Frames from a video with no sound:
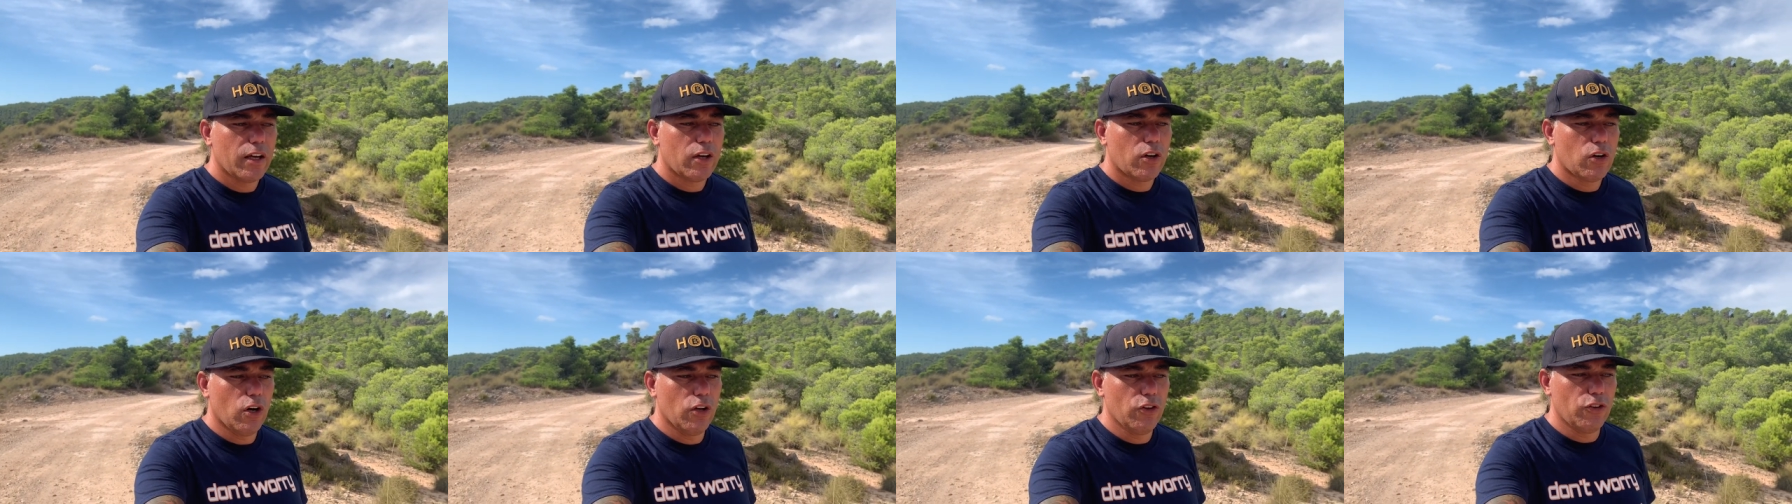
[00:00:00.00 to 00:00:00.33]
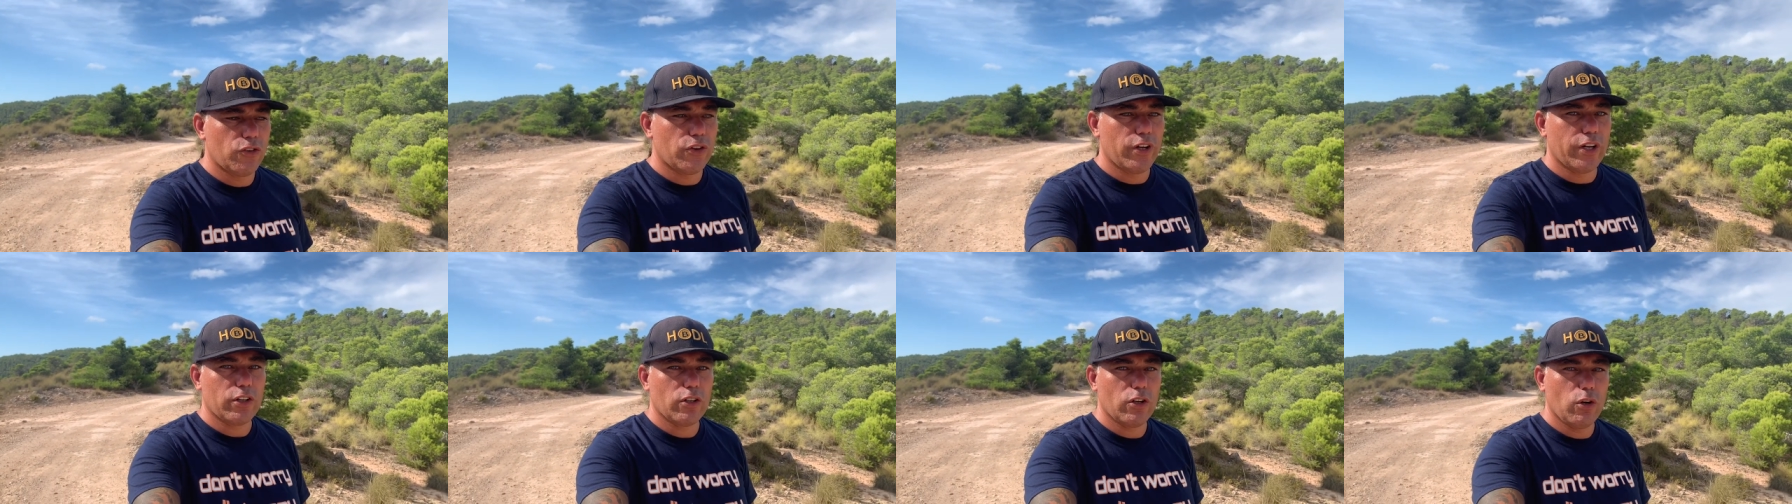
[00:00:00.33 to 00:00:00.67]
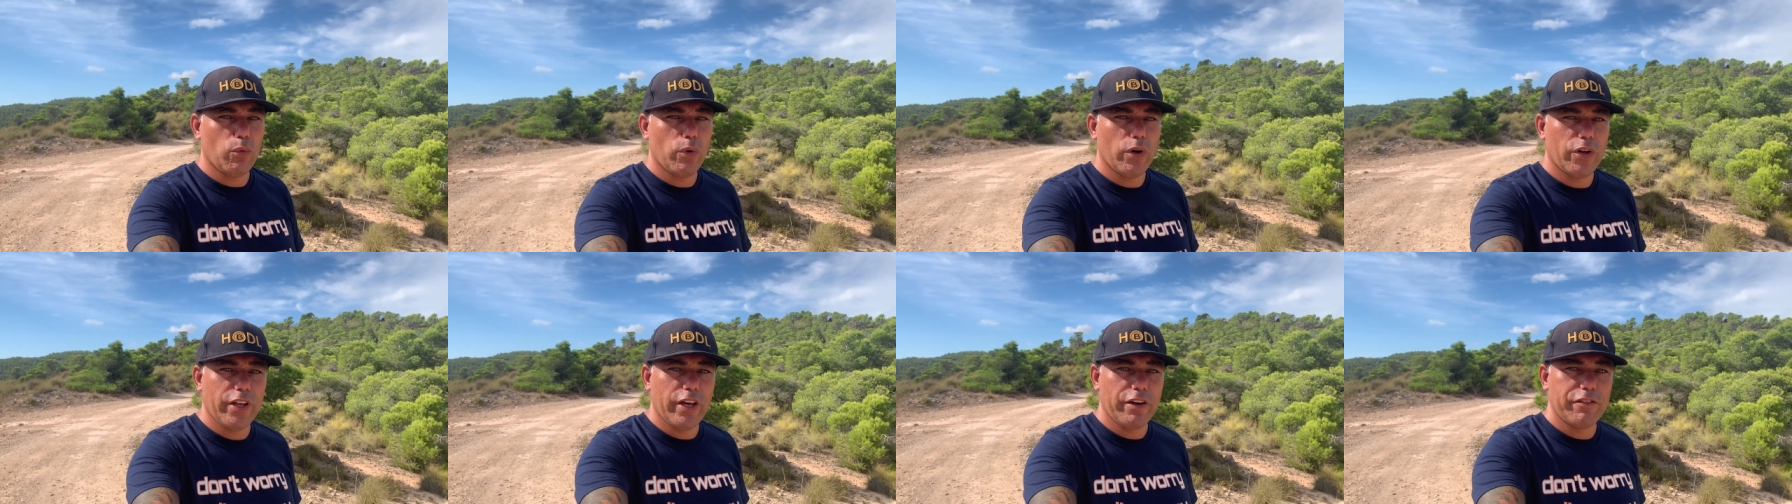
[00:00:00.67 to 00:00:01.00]
contract
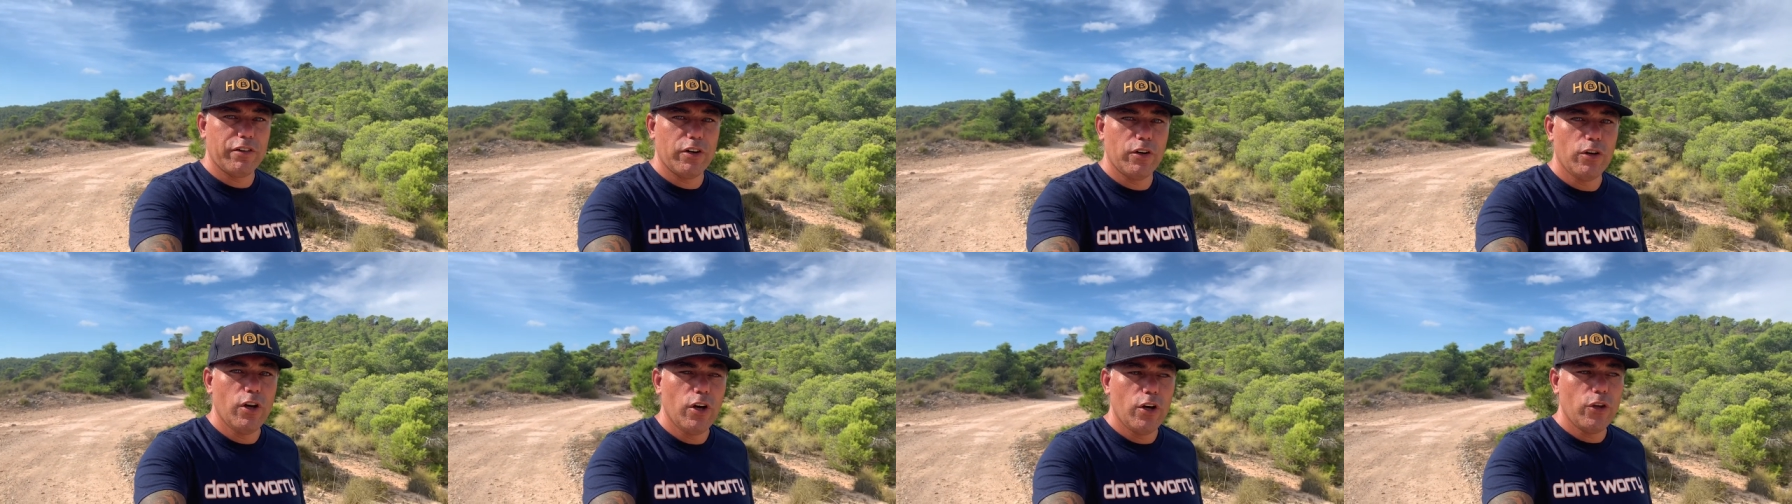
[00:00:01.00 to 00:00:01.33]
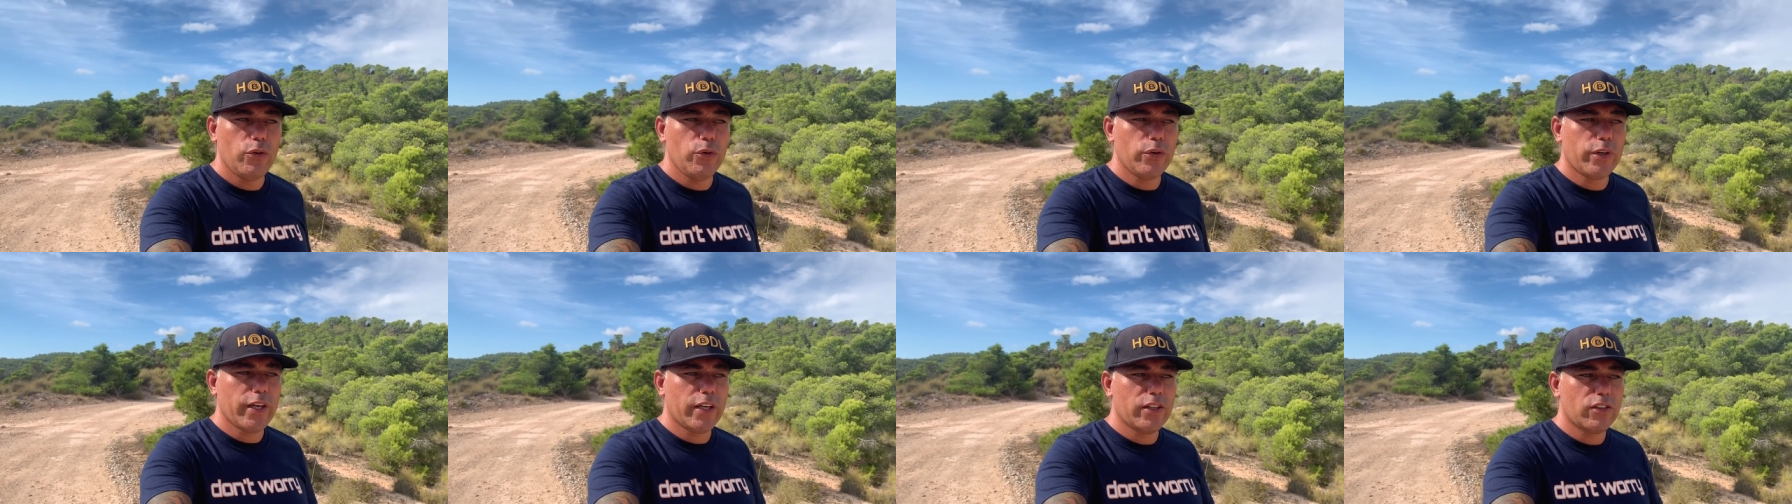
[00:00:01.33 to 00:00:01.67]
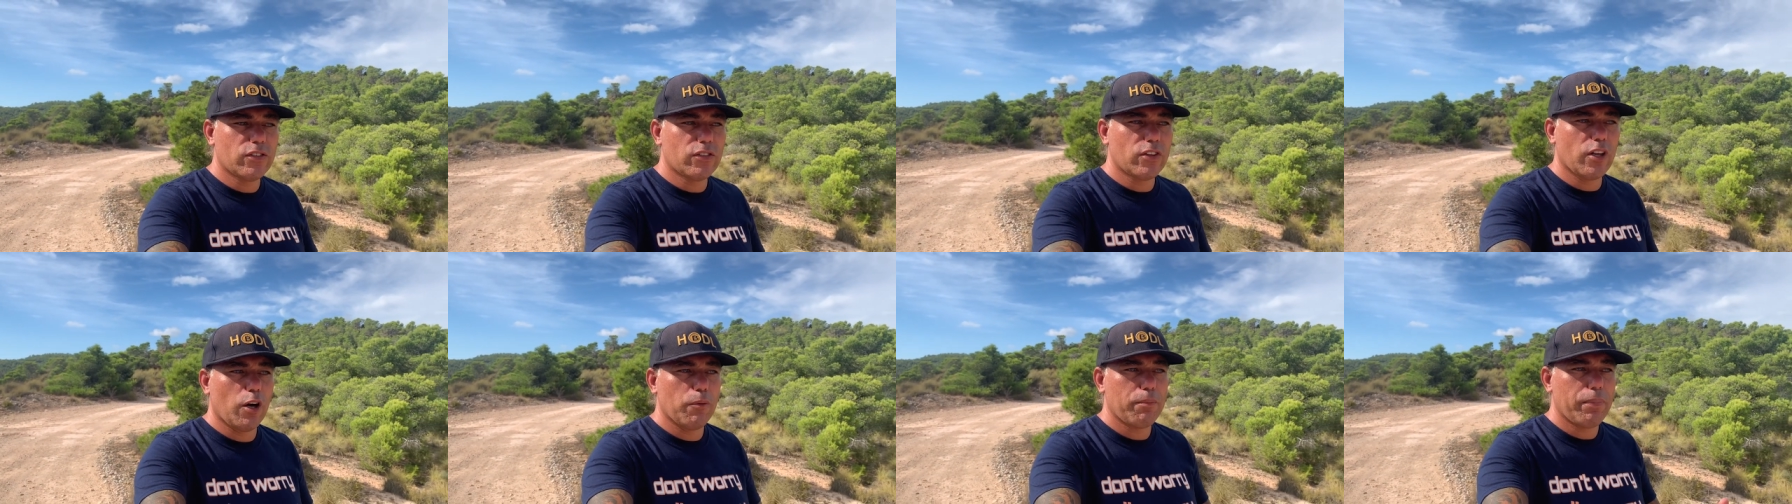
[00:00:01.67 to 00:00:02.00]
or whatever you can
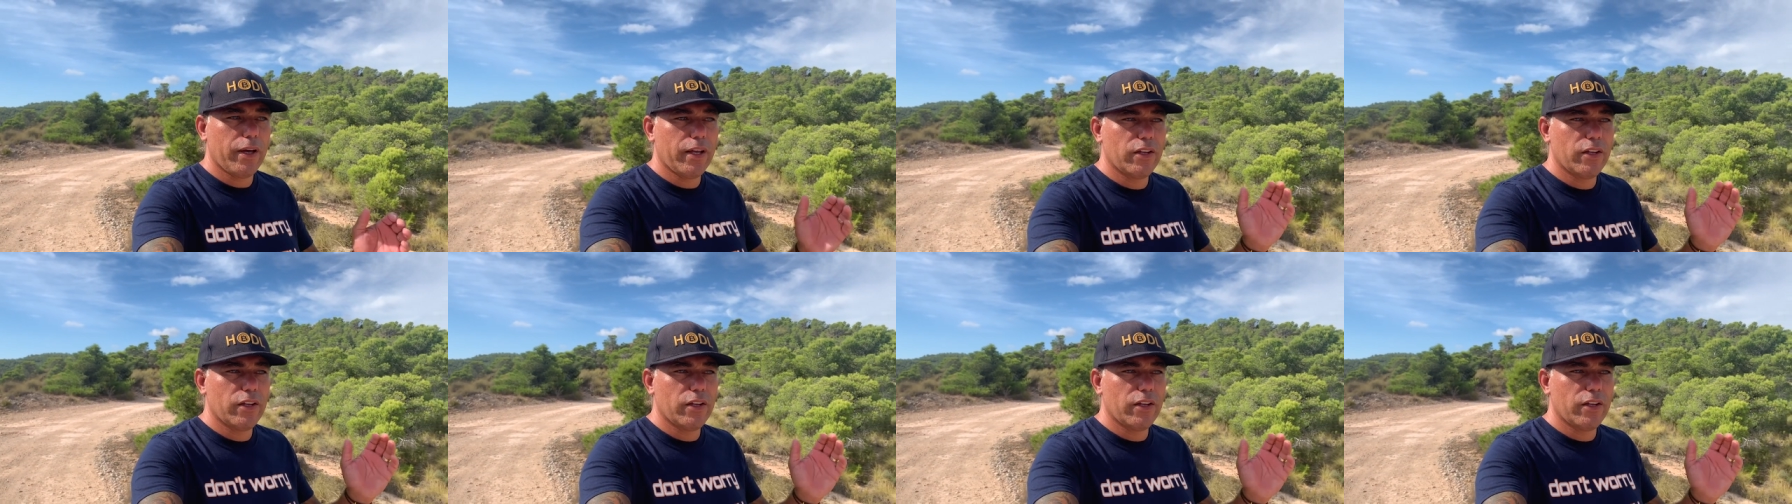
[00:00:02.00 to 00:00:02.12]
stop